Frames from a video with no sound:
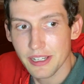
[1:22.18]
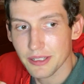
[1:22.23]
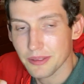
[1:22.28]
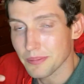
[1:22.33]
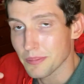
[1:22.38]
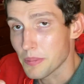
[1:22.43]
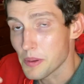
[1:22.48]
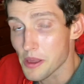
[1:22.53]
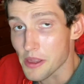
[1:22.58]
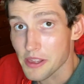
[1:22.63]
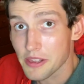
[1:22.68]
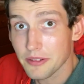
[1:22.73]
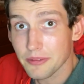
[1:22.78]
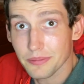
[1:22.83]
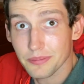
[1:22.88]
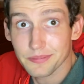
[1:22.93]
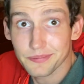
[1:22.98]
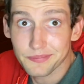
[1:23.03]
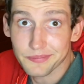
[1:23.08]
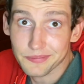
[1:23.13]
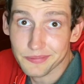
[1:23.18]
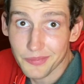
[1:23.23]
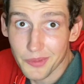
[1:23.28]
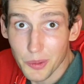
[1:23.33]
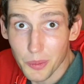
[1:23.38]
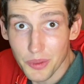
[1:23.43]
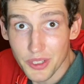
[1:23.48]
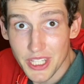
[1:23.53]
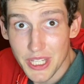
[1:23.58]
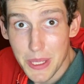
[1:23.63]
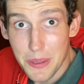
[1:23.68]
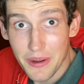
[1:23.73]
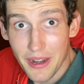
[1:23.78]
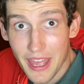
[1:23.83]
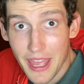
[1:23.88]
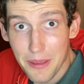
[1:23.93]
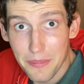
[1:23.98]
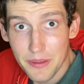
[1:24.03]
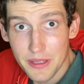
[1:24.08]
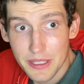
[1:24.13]
but we'll see what
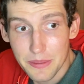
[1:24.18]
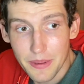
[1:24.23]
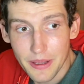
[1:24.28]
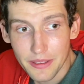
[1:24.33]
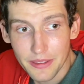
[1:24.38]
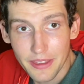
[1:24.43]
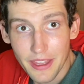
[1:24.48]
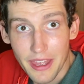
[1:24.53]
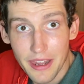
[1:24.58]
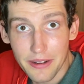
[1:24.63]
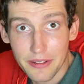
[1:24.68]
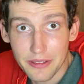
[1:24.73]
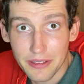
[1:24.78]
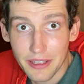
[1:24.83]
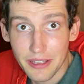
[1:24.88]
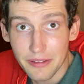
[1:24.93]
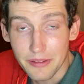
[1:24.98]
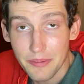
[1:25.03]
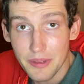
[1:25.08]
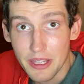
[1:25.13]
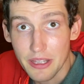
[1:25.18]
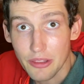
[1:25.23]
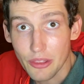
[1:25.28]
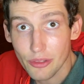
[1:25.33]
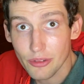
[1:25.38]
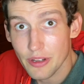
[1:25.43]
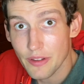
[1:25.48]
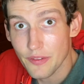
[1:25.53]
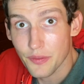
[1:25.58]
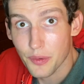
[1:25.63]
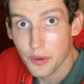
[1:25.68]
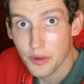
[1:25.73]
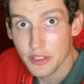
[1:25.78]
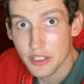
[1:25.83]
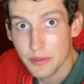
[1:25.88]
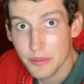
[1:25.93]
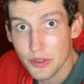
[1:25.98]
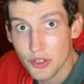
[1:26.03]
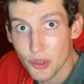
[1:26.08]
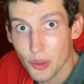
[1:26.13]
happens about that. They need
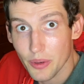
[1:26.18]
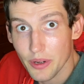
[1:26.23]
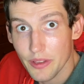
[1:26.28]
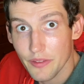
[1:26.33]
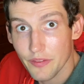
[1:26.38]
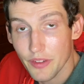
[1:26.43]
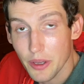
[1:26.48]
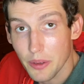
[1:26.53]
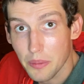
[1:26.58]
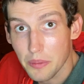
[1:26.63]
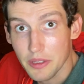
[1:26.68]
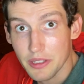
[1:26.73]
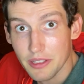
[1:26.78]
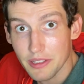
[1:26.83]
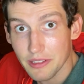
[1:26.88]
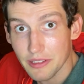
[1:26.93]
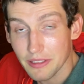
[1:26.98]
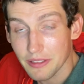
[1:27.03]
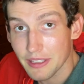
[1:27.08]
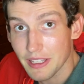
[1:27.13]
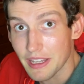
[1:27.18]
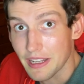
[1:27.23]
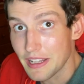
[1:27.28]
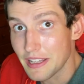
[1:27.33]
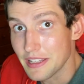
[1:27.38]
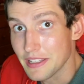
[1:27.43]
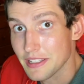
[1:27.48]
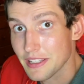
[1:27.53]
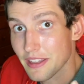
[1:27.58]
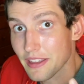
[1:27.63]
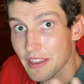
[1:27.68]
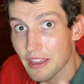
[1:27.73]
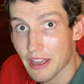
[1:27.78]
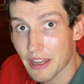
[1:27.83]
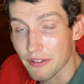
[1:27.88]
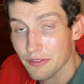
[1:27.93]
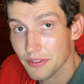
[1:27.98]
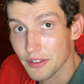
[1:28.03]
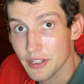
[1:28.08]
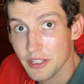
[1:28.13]
3/4 majority vote to get into the
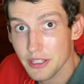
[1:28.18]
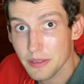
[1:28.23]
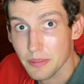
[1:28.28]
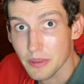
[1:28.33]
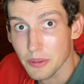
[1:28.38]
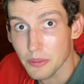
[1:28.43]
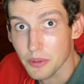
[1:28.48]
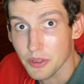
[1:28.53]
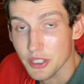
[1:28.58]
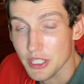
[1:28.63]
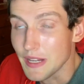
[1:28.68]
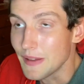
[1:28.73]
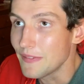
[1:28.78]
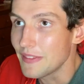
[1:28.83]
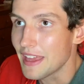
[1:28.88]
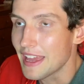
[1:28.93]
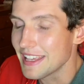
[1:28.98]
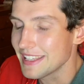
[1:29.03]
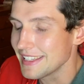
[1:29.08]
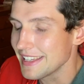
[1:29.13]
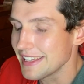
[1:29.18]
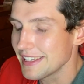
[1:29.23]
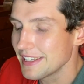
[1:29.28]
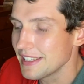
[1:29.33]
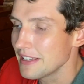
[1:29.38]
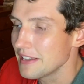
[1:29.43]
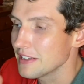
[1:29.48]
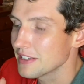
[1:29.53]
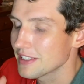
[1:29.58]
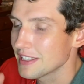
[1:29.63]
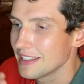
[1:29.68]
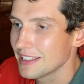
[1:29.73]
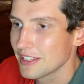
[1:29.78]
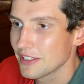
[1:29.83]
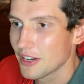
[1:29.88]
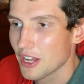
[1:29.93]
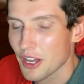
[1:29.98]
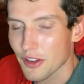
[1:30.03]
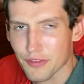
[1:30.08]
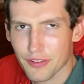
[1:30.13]
conference, but we'll see if the SEC extends an
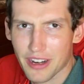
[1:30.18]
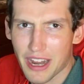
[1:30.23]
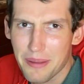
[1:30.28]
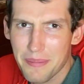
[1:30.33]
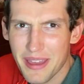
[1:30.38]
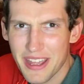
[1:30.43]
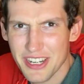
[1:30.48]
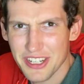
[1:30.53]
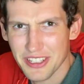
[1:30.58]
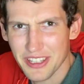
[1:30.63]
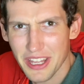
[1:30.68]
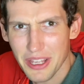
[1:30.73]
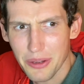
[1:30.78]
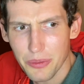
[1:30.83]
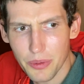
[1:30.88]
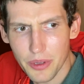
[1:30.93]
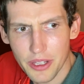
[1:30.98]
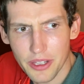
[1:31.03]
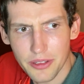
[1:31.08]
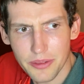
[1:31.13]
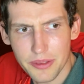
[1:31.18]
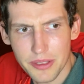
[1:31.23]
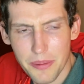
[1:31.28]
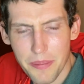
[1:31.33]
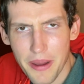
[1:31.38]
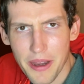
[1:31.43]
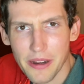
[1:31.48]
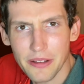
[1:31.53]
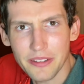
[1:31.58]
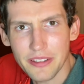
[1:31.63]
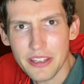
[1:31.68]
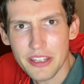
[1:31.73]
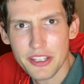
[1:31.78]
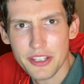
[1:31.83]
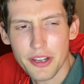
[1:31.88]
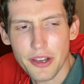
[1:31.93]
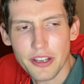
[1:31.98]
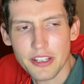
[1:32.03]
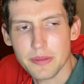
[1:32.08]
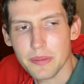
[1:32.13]
offer. I imagine they will, because apparently these
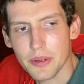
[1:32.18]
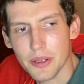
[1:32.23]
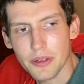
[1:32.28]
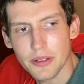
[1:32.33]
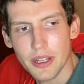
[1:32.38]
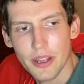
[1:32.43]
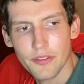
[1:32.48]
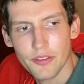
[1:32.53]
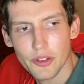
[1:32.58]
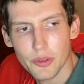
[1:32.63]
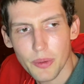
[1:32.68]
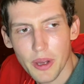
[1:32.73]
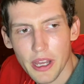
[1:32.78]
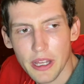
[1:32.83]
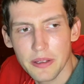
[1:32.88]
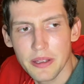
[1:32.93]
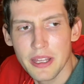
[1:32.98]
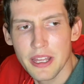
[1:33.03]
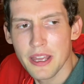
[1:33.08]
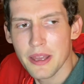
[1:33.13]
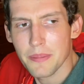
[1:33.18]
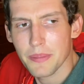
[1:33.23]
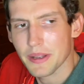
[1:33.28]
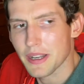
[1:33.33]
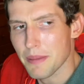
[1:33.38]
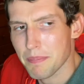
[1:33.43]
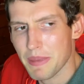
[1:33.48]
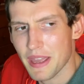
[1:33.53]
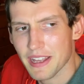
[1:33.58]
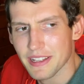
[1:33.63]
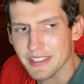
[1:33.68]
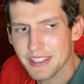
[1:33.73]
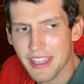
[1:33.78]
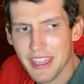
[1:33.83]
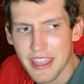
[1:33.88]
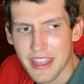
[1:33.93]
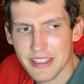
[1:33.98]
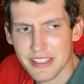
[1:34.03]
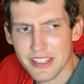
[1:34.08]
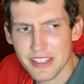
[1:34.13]
talks have been going on for a while. But back to
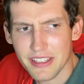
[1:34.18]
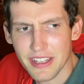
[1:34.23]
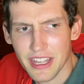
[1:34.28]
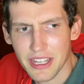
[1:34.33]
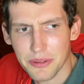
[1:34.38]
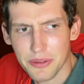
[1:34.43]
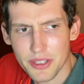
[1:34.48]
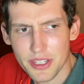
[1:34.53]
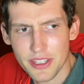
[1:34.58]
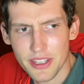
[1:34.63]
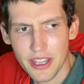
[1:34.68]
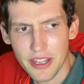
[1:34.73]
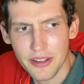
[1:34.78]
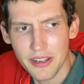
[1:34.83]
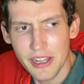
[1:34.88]
Kansas and Iowa State.